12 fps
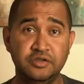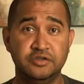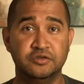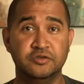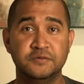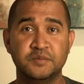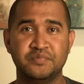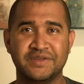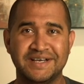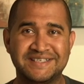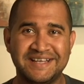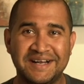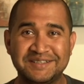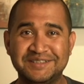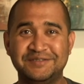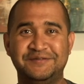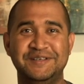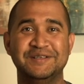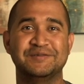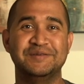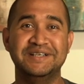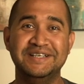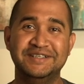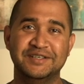though, I started to feel
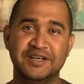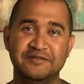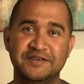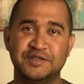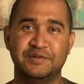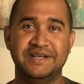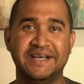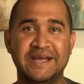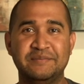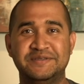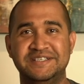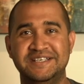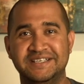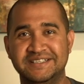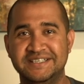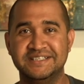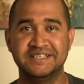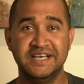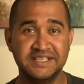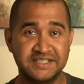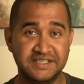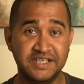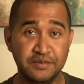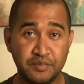really nervous when I kept seeing these
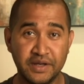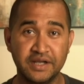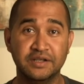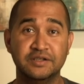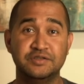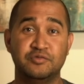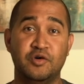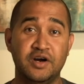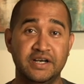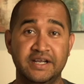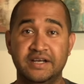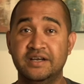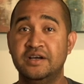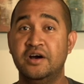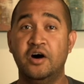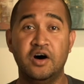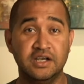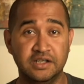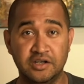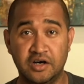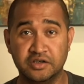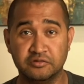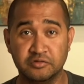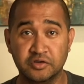steep hills warning all
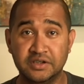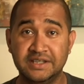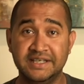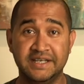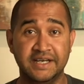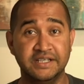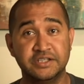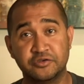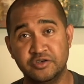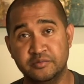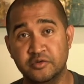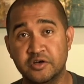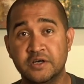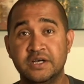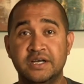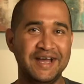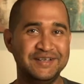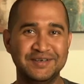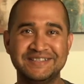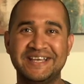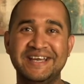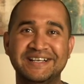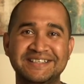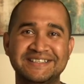along the road leading into Creemore. And those
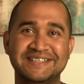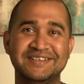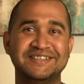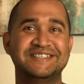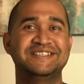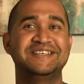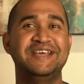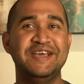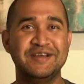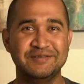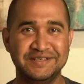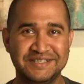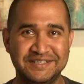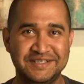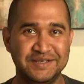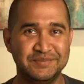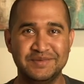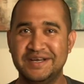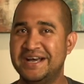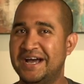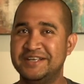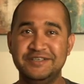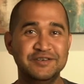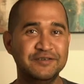hills looked scary steep. I
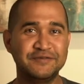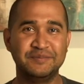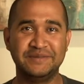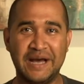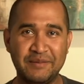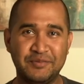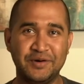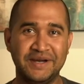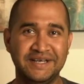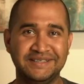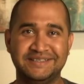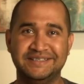knew from that point